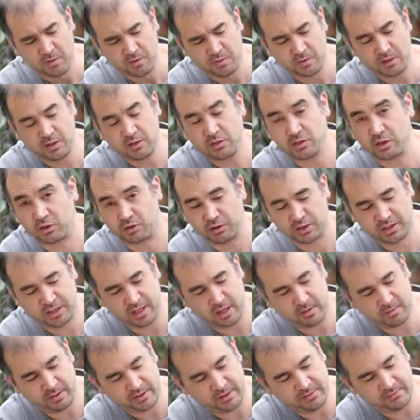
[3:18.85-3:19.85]
We use a
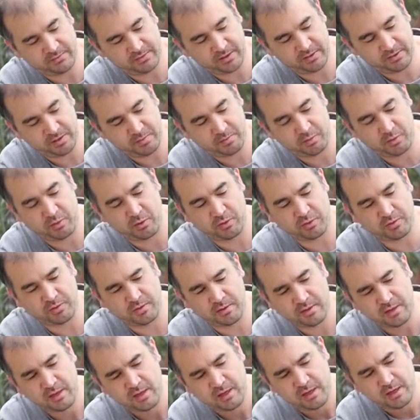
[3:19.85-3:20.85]
Cristal bottle, very
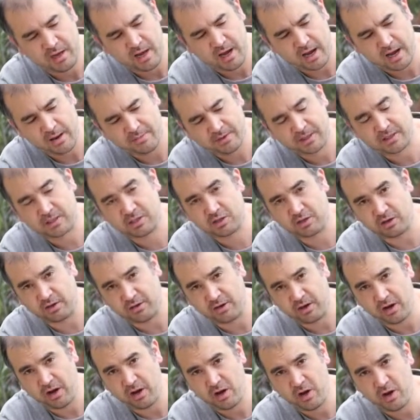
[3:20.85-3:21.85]
important, because it's got
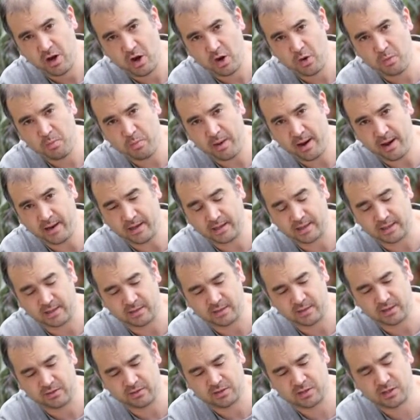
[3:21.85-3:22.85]
a no punt,
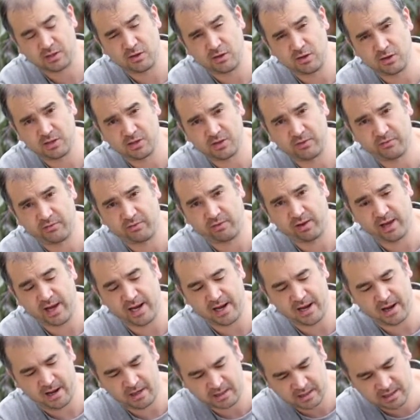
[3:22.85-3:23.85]
so it's nice and
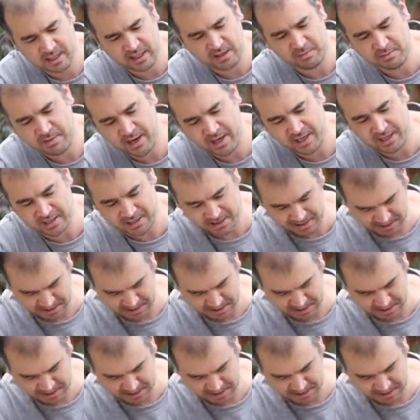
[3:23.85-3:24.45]
flat and it's going to make it